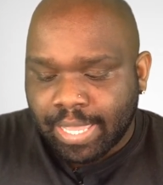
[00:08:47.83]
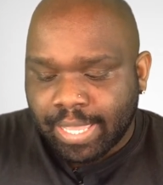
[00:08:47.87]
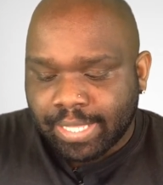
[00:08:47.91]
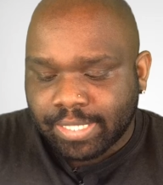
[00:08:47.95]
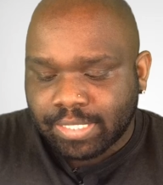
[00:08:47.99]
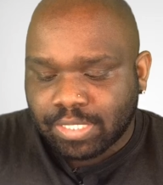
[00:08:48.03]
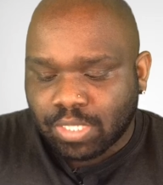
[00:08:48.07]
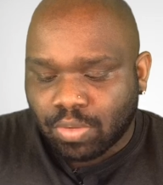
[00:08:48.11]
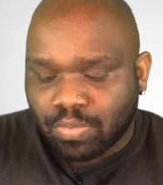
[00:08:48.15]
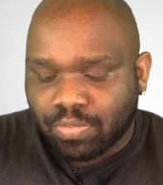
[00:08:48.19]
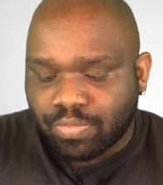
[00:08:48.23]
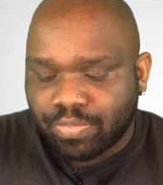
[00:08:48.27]

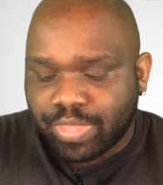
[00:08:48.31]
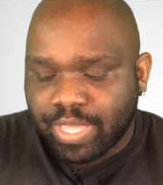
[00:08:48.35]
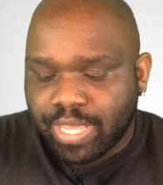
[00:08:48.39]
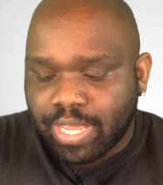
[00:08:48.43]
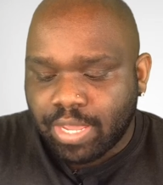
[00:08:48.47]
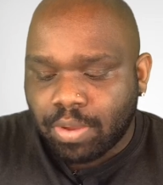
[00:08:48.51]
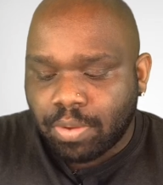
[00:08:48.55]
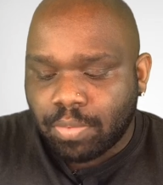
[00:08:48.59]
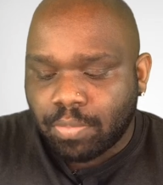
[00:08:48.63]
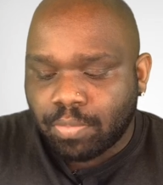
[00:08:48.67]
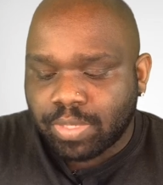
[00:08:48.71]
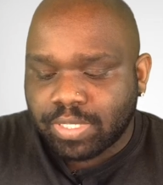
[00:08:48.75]
So
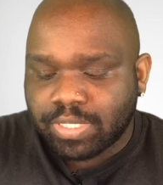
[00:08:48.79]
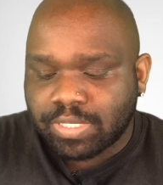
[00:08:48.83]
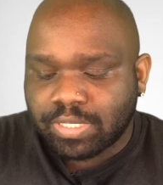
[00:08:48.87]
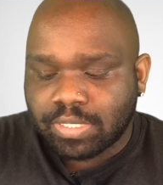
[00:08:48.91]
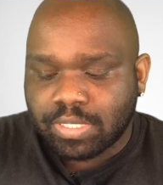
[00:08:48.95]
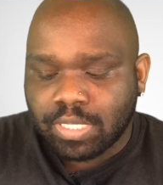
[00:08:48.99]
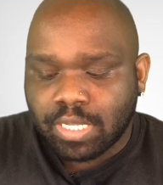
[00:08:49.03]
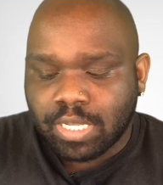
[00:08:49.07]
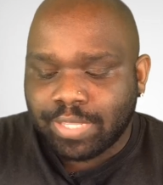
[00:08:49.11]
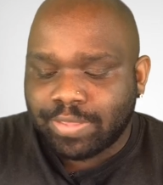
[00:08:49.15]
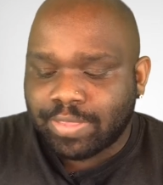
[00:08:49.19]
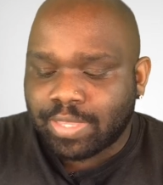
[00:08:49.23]
then we
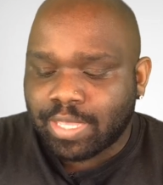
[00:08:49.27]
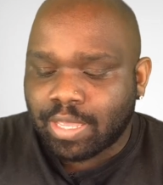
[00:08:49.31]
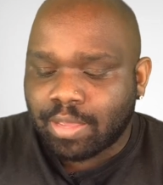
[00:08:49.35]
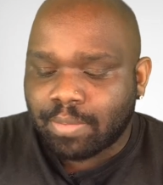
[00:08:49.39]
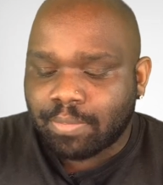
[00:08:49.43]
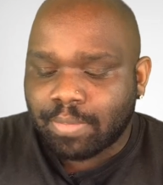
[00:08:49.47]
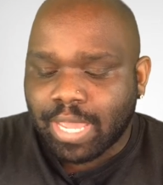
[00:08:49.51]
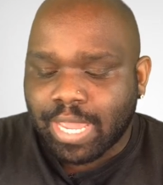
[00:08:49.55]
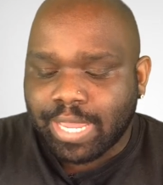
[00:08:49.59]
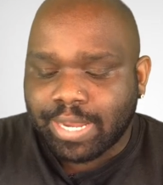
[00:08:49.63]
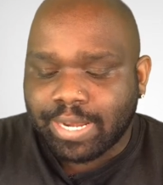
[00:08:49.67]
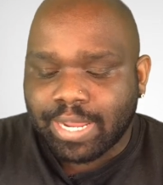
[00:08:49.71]
see
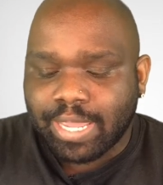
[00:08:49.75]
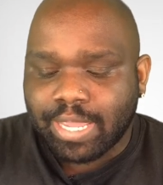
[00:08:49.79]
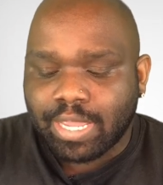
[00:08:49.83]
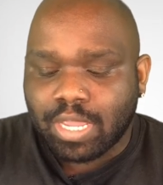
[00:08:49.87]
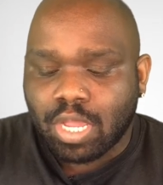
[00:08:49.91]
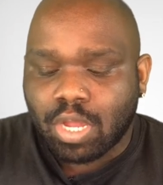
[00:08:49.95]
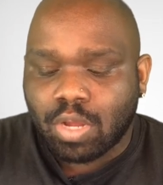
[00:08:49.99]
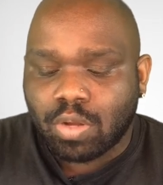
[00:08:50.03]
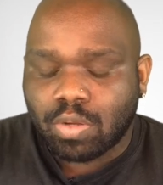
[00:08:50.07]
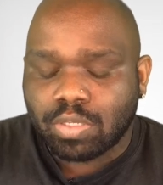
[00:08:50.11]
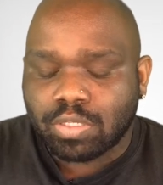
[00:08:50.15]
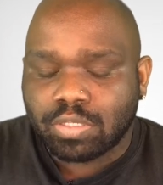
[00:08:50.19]
them and they
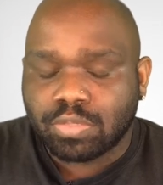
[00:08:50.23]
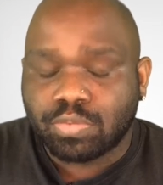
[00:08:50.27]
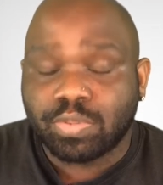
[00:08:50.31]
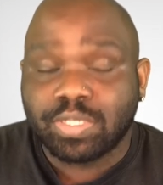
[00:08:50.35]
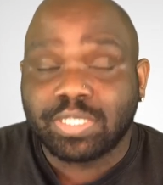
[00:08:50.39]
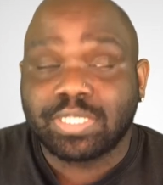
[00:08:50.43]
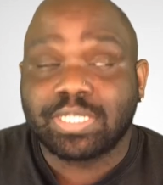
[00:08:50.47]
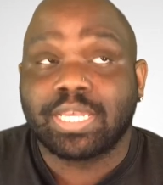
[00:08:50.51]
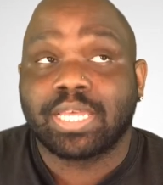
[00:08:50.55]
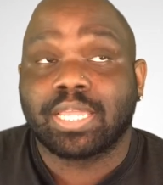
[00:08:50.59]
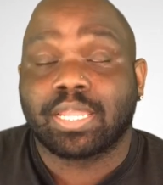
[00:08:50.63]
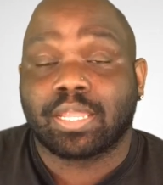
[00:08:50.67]
go, we
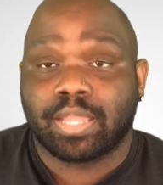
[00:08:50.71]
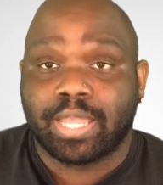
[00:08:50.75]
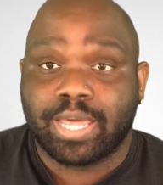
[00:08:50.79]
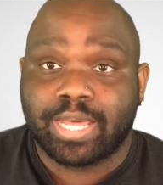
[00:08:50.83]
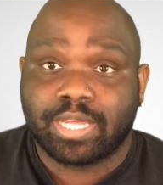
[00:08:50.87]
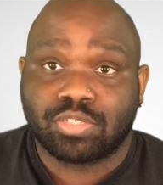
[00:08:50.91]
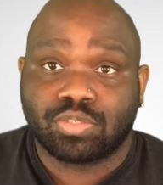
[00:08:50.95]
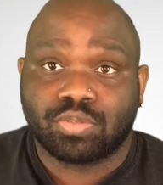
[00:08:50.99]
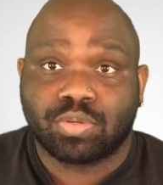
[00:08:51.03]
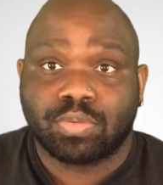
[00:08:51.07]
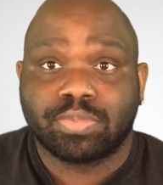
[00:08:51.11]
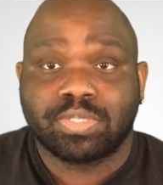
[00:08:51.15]
see
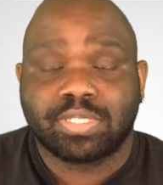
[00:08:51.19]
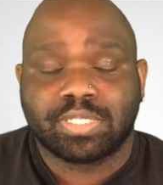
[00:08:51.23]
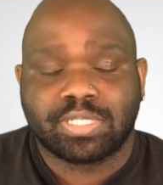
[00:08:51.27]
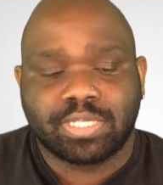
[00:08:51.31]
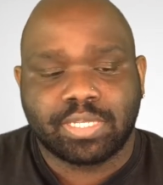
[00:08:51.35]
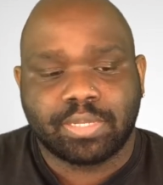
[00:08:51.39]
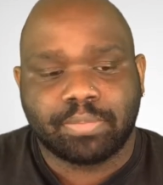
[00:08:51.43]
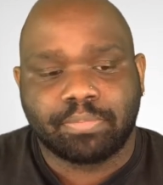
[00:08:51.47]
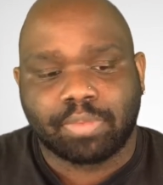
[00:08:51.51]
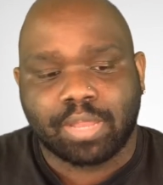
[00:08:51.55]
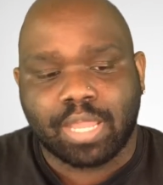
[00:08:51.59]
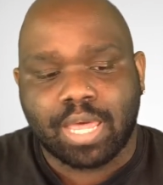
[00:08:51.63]
Electra, we
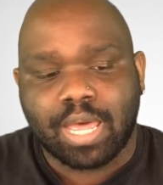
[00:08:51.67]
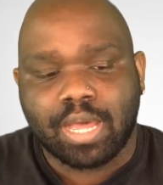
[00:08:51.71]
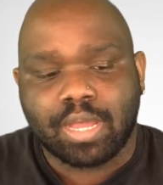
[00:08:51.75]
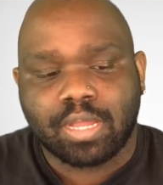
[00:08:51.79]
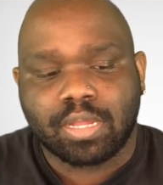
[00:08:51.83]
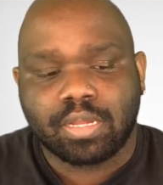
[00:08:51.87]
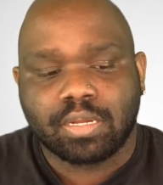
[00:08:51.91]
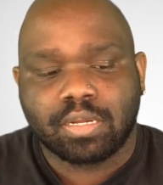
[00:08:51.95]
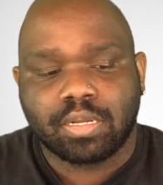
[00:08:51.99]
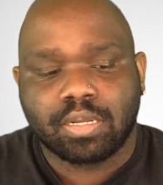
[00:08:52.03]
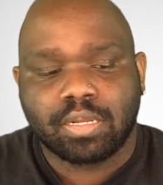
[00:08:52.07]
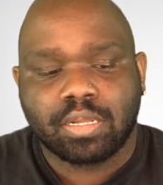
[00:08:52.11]
see
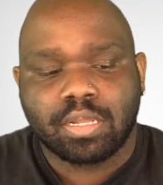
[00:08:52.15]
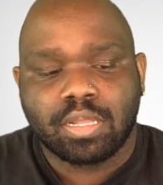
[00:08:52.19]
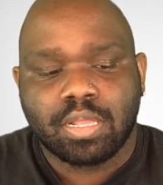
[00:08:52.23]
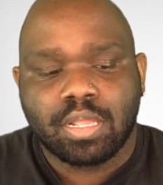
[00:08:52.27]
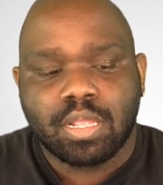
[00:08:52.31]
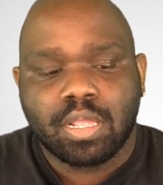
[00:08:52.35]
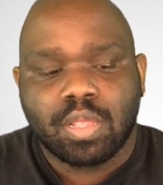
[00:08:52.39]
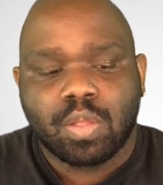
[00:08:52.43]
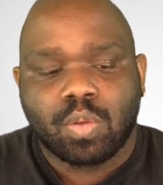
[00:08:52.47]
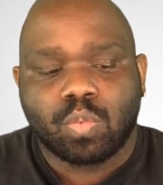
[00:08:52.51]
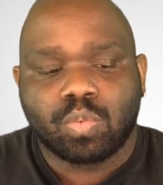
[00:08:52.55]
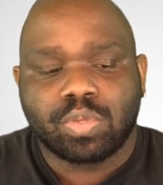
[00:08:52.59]
Blanca,
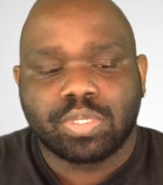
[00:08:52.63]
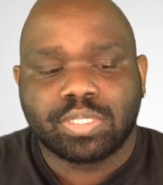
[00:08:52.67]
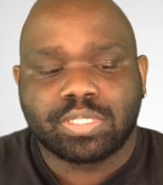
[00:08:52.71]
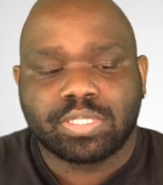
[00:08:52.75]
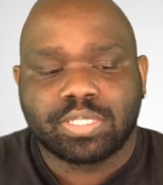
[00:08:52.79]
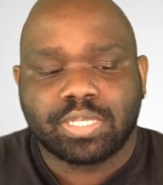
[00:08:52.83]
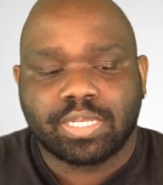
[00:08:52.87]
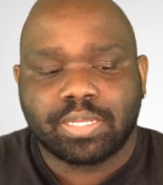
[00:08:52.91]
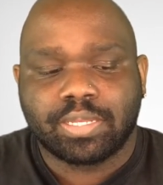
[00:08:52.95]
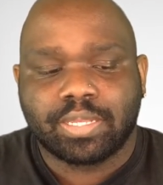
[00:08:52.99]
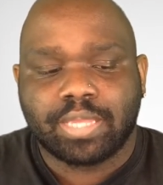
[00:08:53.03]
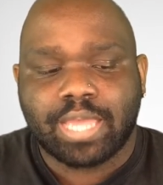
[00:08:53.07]
we
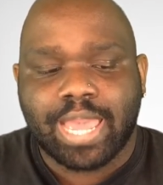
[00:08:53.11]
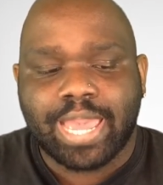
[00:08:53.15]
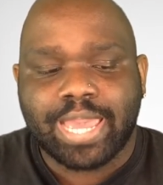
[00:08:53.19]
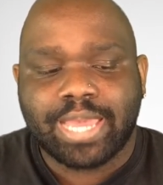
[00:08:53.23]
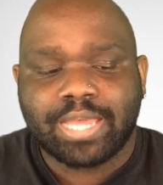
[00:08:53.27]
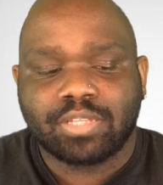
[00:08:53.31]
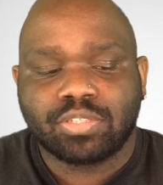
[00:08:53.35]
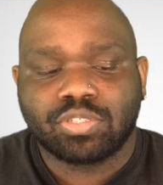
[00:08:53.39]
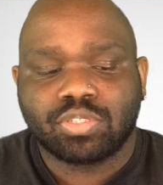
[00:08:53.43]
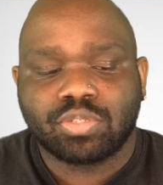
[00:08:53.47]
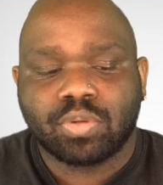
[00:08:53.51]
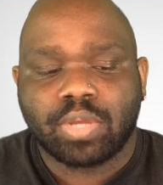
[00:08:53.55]
see
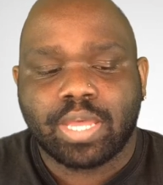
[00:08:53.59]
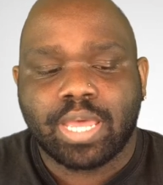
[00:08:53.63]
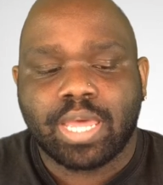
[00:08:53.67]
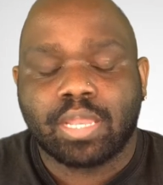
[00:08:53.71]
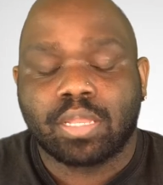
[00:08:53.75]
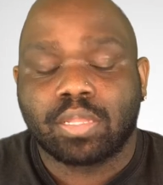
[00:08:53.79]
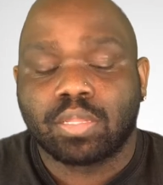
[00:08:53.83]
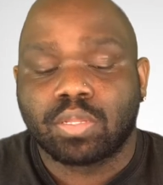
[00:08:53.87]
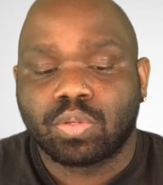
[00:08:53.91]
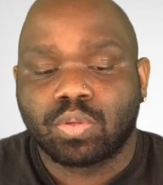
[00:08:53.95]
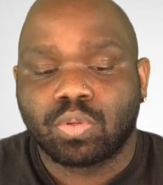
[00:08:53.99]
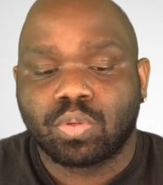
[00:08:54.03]
Angel
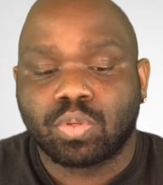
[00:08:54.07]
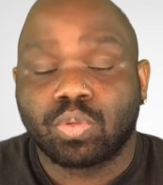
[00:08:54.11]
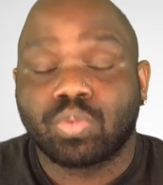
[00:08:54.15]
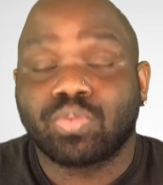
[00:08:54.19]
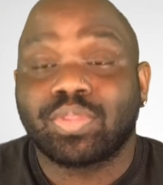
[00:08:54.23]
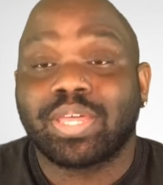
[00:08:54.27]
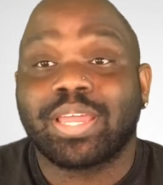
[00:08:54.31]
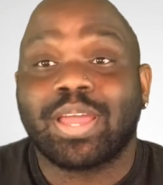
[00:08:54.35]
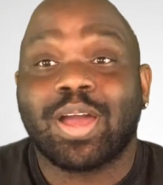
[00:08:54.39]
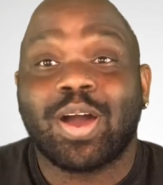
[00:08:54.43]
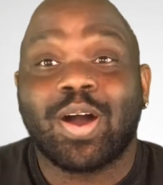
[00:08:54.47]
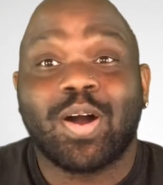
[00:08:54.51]
and Lulu.
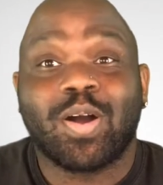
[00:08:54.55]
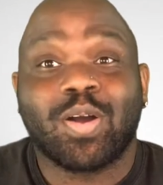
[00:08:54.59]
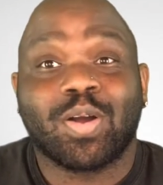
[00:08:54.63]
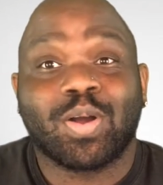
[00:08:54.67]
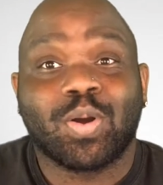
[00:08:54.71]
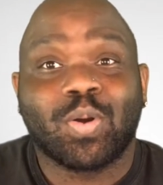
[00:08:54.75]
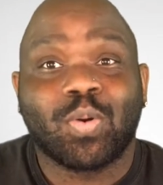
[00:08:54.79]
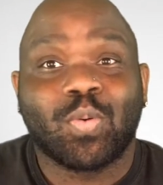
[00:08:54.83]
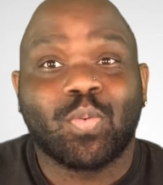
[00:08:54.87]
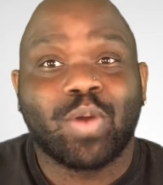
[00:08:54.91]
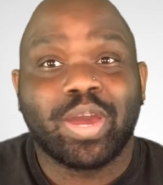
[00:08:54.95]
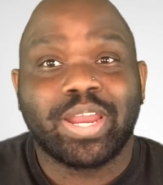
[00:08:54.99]
They all go
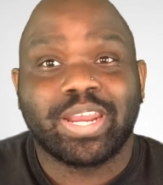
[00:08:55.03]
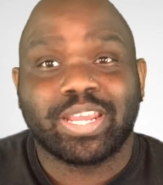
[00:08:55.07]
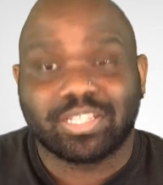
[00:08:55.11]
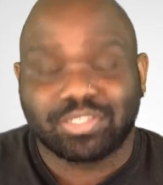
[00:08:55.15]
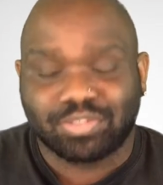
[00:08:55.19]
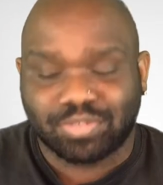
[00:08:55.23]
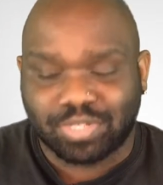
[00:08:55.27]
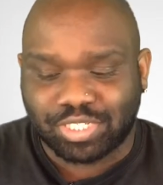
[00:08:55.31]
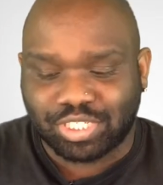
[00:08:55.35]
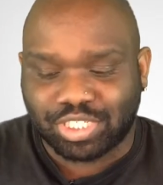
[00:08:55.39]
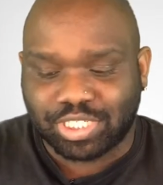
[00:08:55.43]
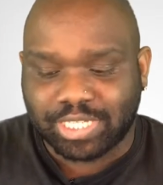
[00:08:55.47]
wedding
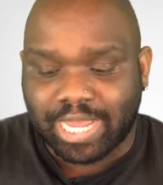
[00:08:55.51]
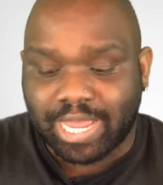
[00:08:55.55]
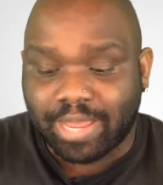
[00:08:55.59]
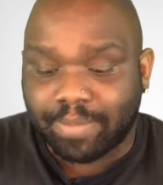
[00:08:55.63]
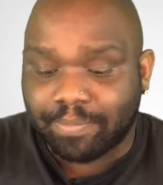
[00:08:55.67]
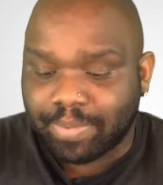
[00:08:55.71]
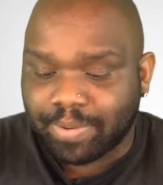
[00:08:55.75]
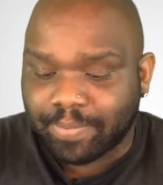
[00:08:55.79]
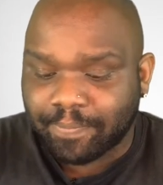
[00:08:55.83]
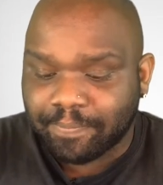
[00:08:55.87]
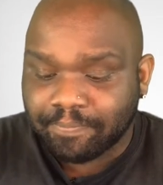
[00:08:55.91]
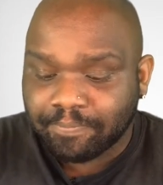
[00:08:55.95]
dress
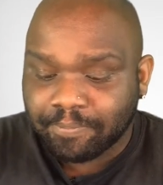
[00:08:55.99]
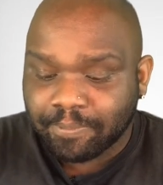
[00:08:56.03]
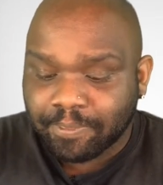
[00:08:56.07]
shopping.